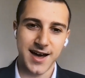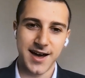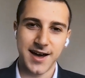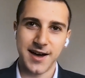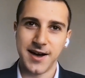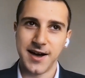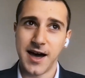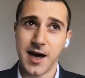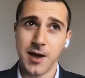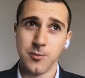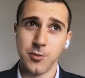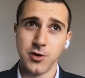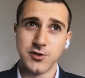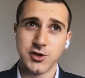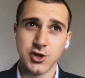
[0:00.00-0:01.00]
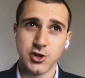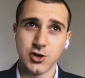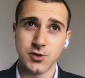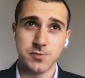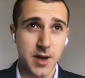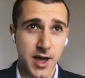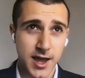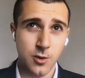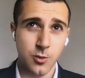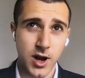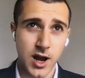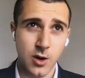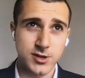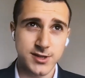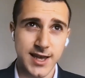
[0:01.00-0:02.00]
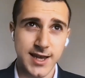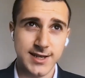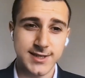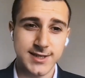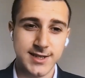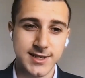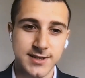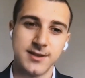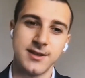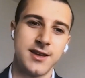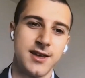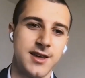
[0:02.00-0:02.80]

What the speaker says: I moved to Spain when I was 18